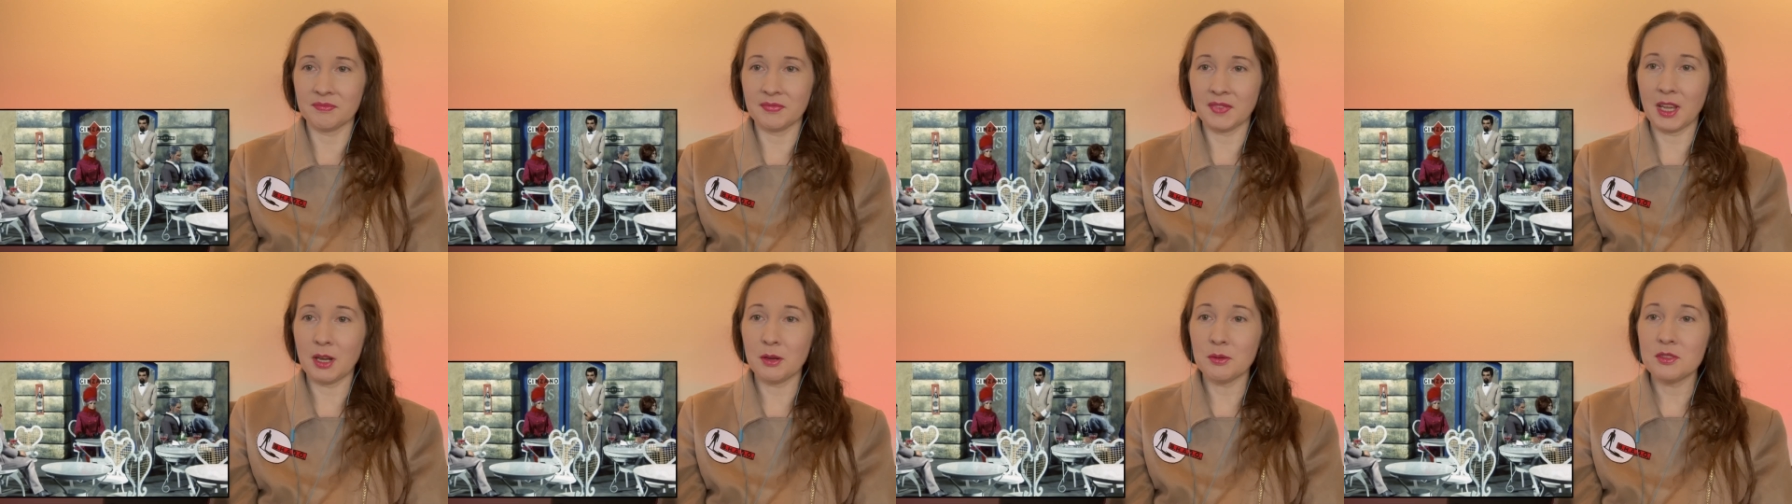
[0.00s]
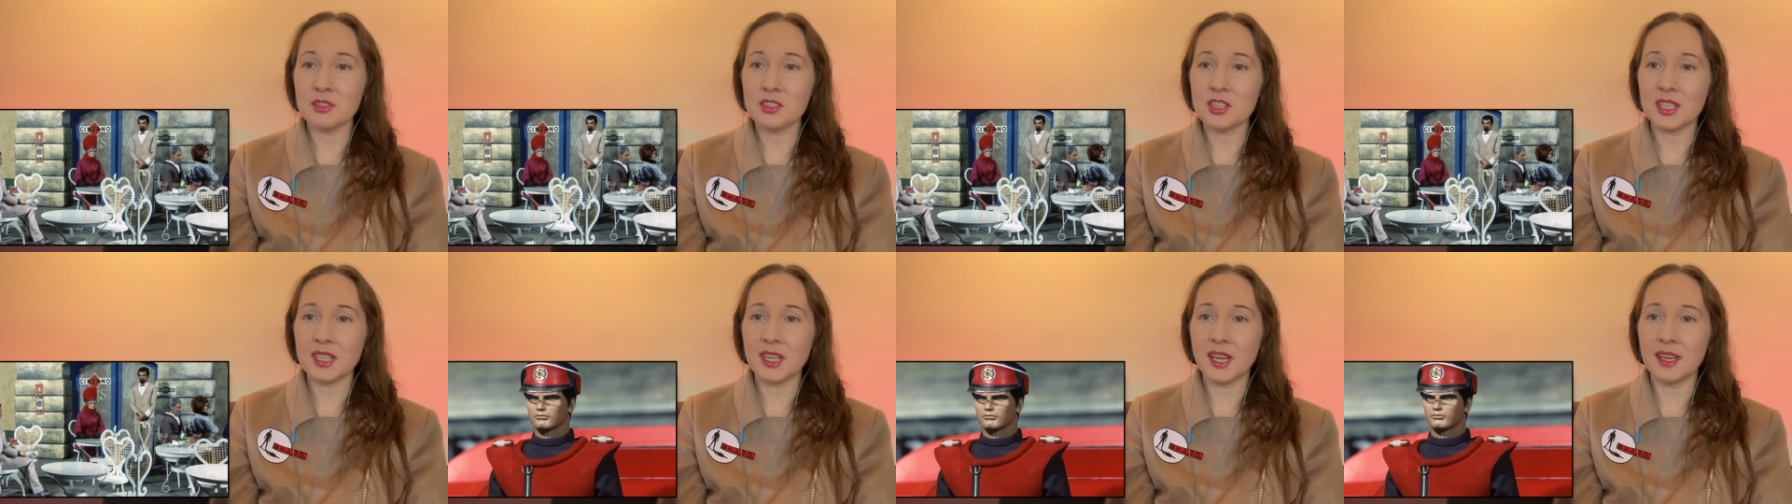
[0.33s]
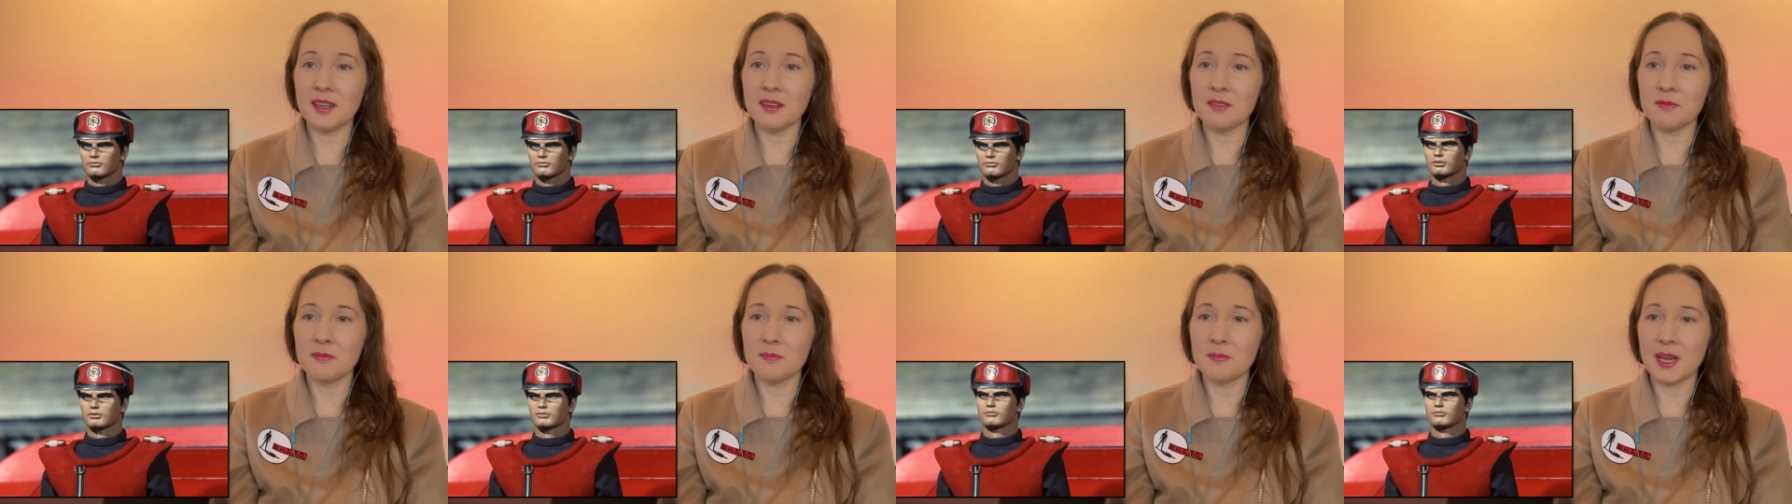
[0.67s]
Oh, and she
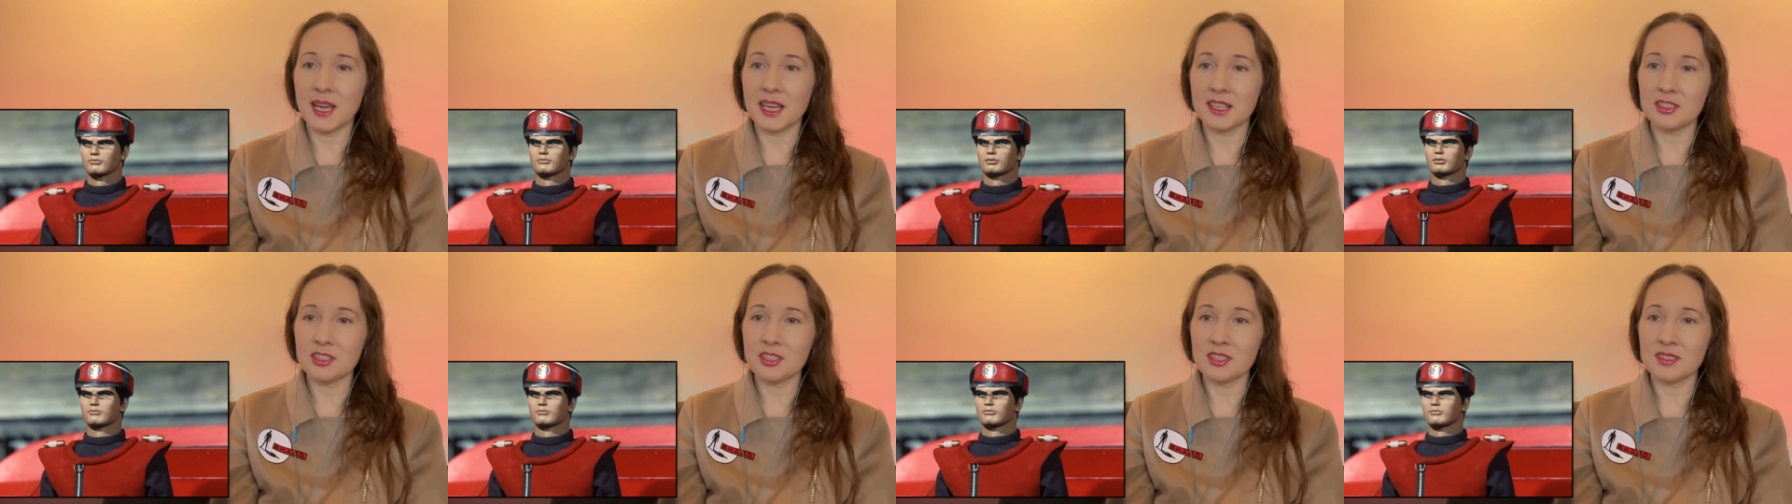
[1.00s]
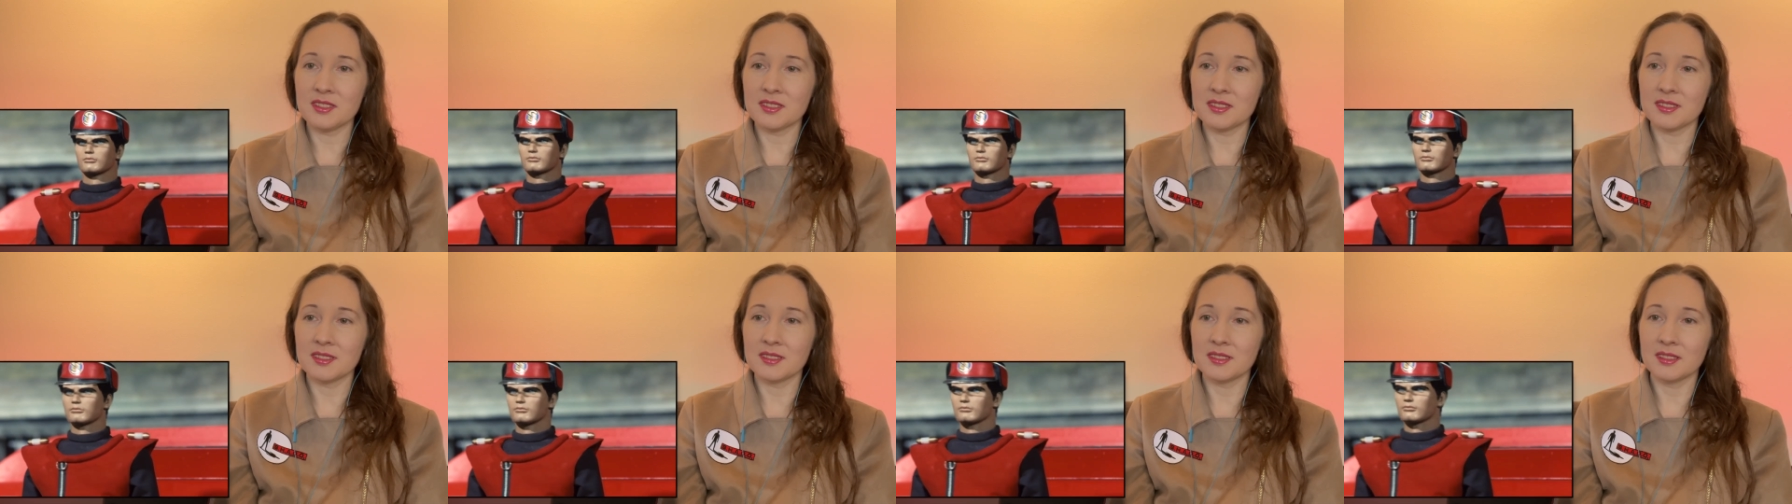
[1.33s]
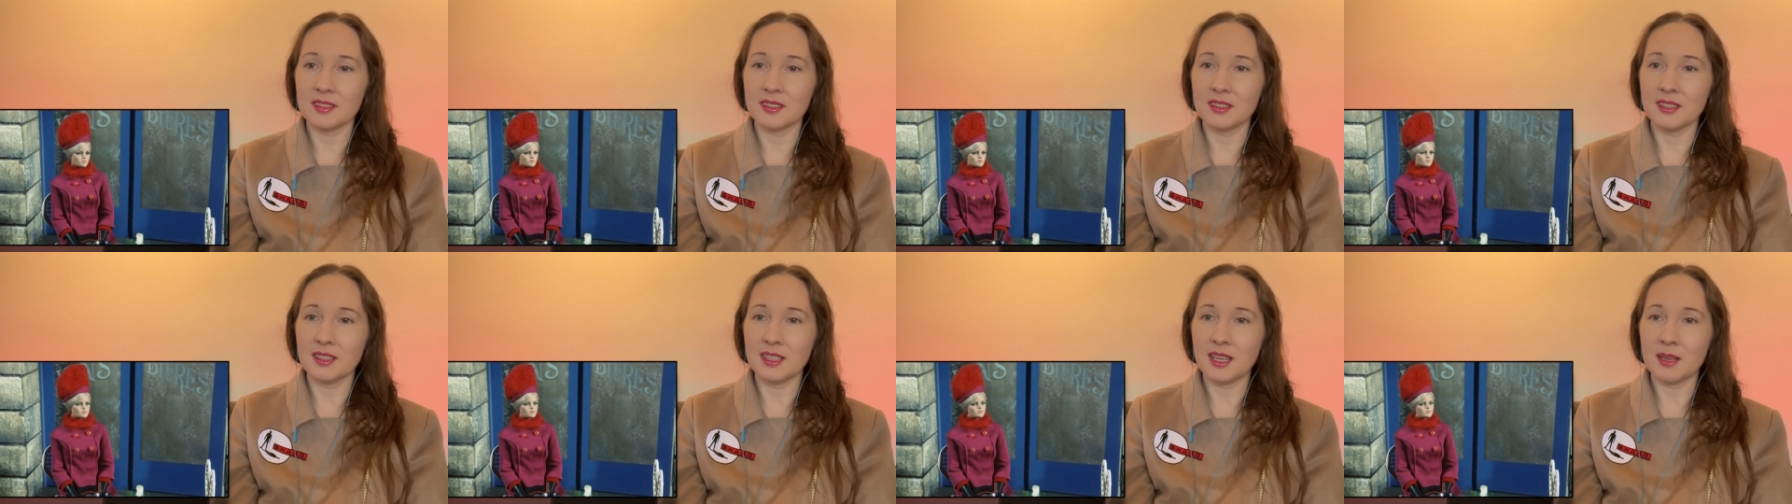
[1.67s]
kind of matches
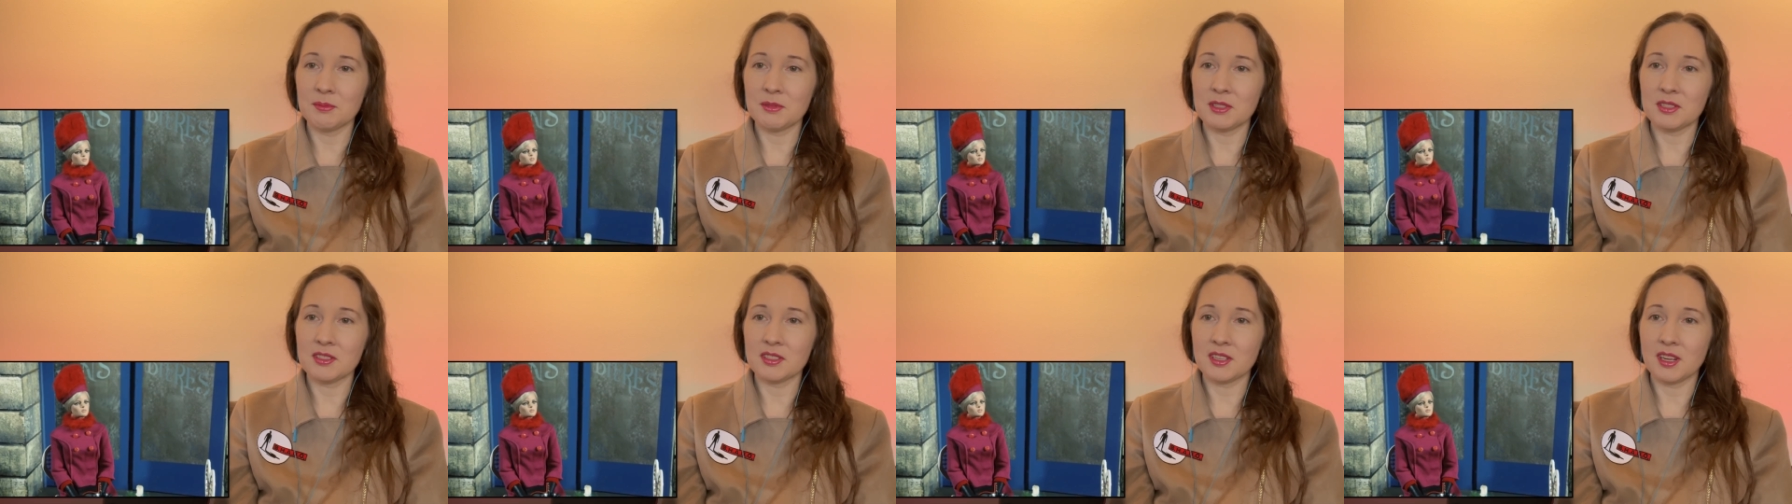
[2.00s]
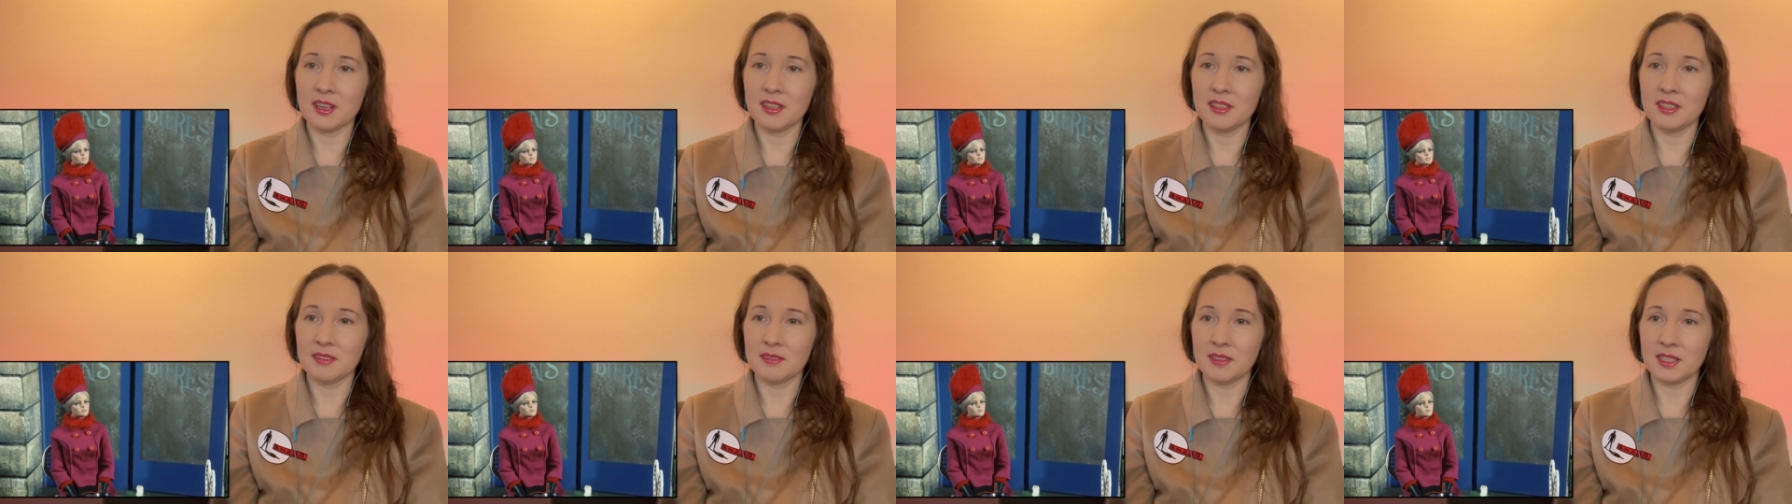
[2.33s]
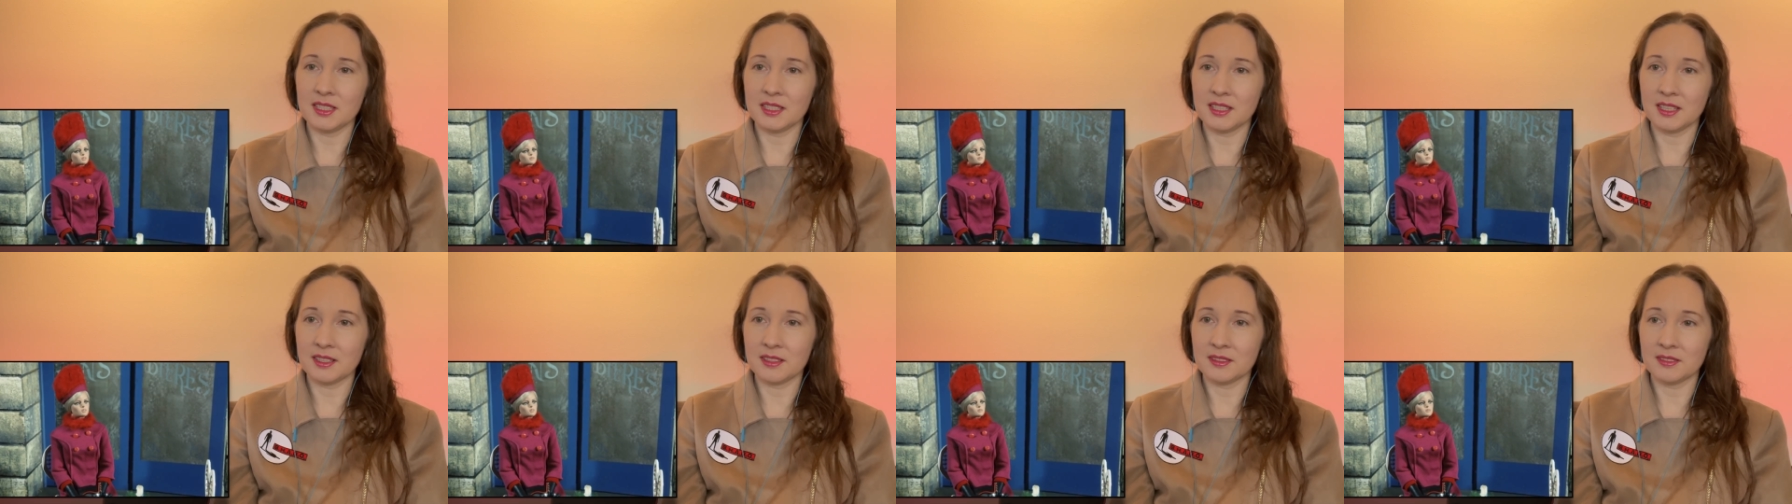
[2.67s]
Captain Scarlet
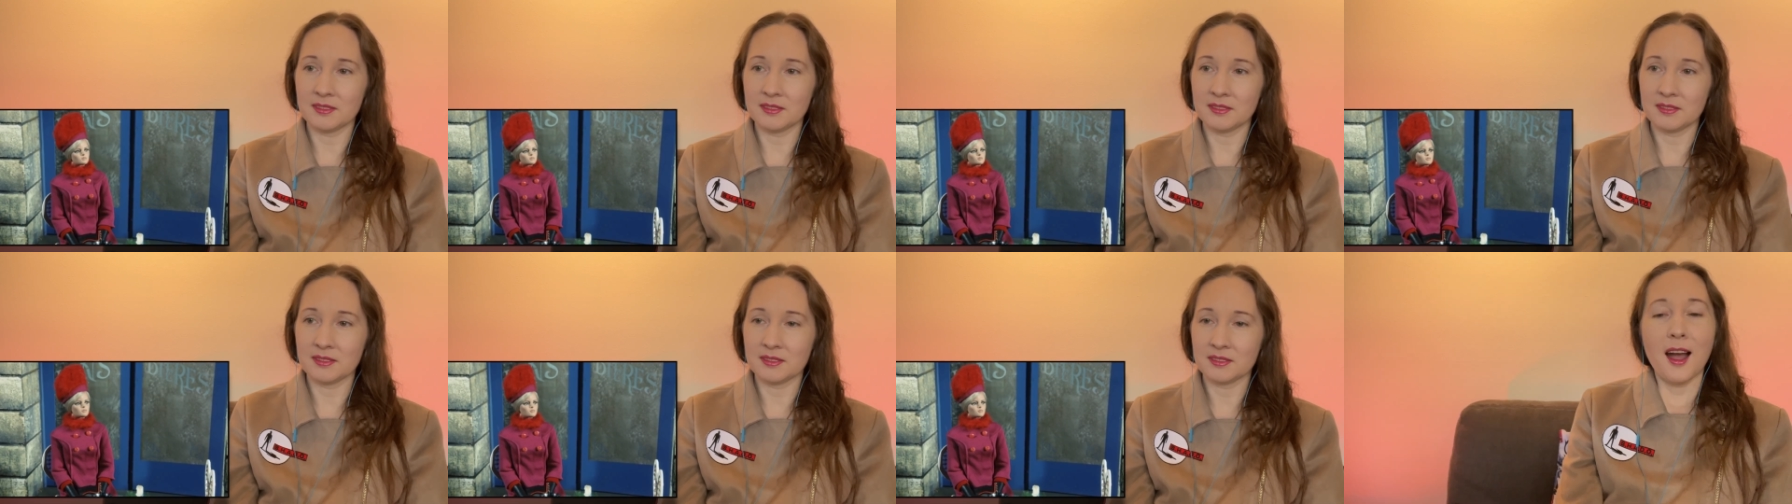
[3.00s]
right now.